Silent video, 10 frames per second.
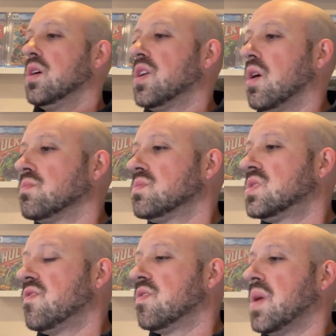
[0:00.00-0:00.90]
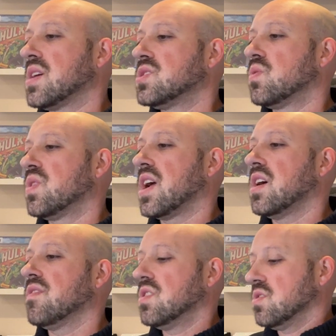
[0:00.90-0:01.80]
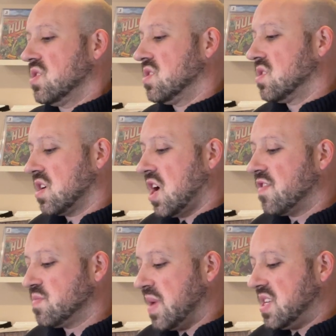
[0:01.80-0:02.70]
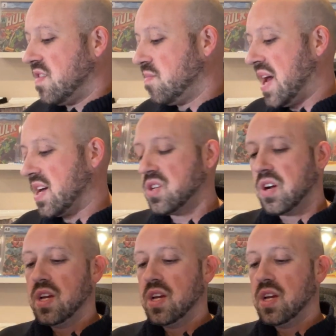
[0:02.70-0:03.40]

Oh, no, David Mack's story and cover. No, so the cover is by David Mack, sorry.